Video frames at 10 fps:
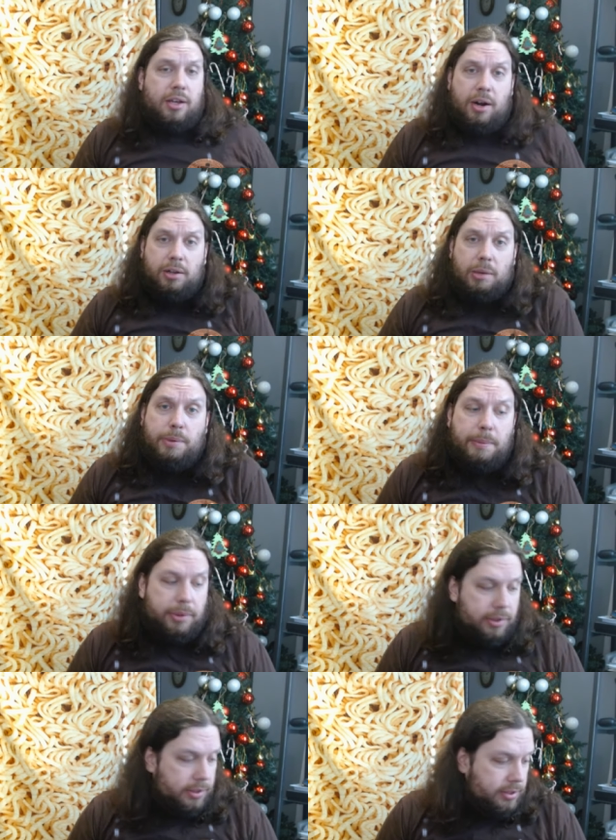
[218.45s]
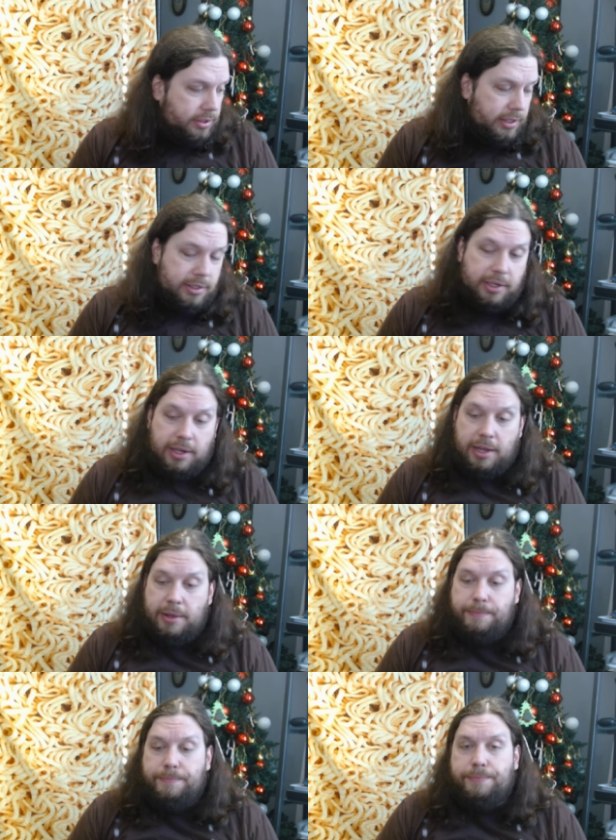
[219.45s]
garlic pepper seasoning on
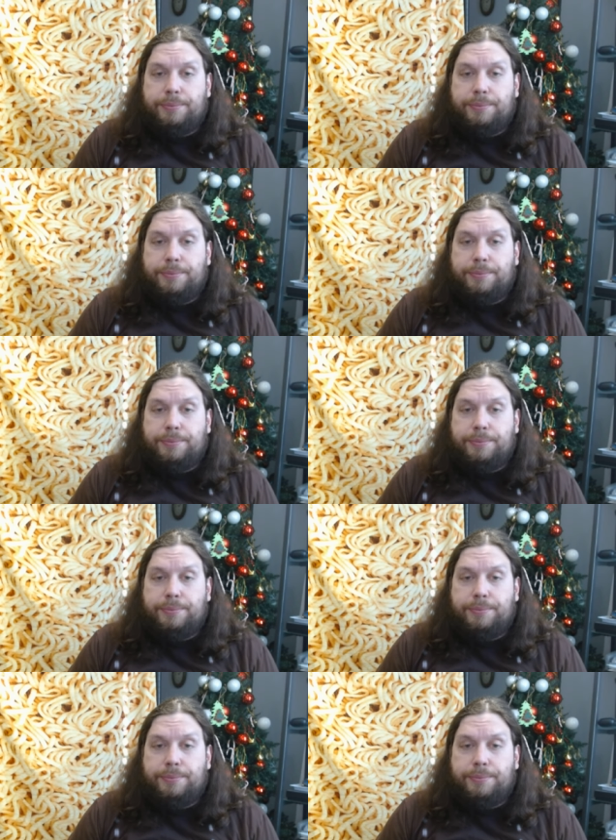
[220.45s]
them.